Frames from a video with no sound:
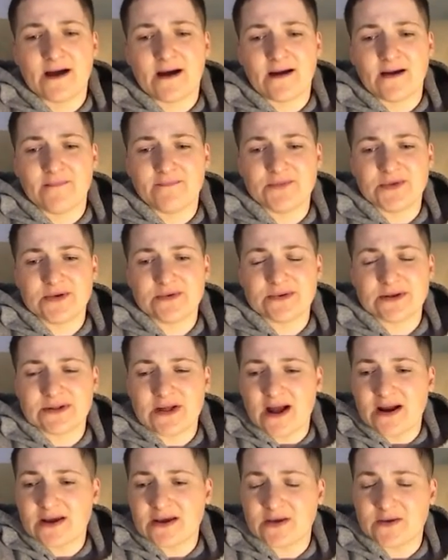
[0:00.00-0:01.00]
um, there was a
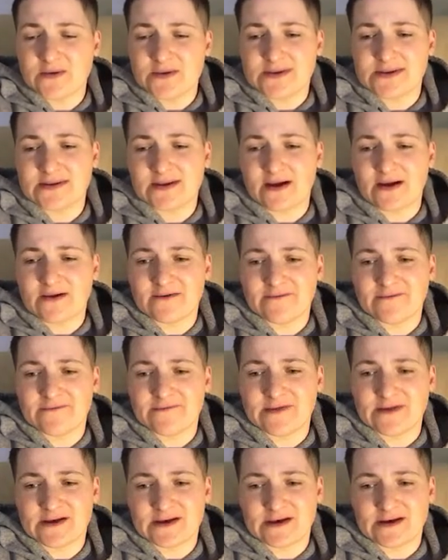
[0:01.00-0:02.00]
lot of cute stuff
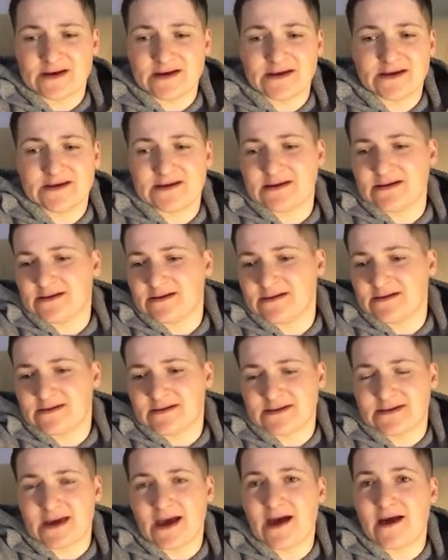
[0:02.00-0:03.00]
that he can
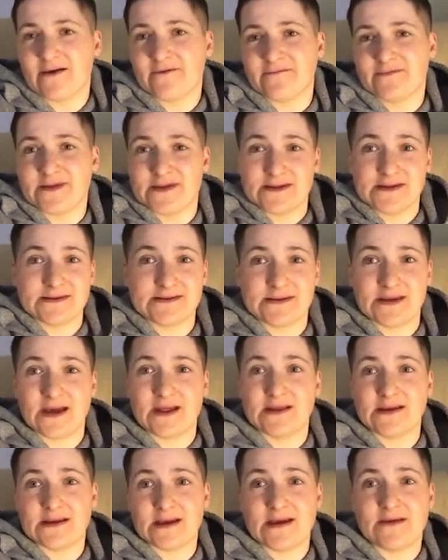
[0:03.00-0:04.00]
just have that his
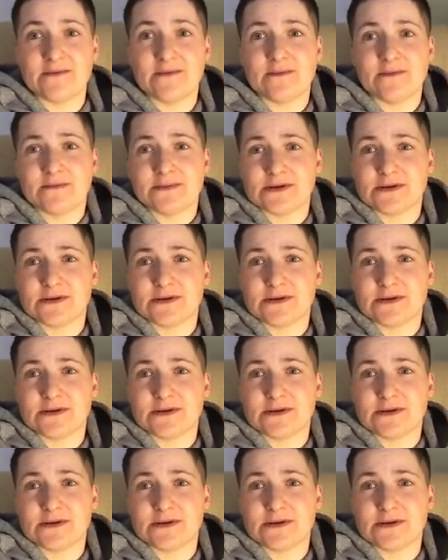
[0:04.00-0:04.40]
daddy gave him.